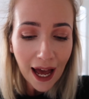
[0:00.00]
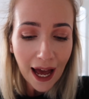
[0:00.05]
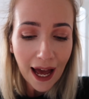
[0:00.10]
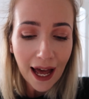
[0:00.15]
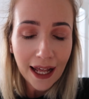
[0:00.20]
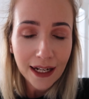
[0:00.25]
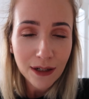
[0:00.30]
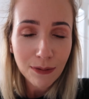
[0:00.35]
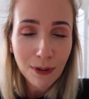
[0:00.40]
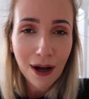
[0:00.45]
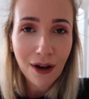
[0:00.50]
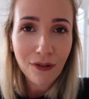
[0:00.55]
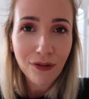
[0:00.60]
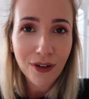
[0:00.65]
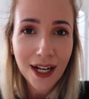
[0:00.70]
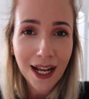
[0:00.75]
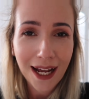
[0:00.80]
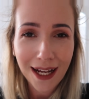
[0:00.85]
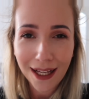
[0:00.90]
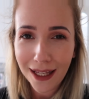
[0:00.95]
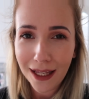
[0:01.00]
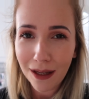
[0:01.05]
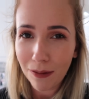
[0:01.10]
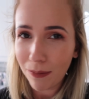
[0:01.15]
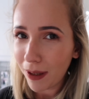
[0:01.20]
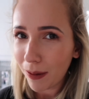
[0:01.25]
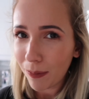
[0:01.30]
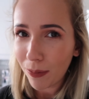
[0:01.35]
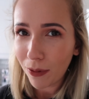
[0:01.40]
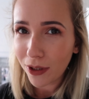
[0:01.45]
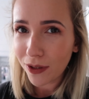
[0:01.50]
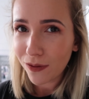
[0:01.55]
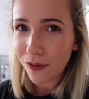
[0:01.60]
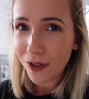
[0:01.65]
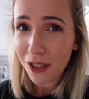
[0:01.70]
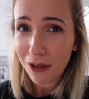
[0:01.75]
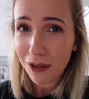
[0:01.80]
and we're having IKEA meatballs for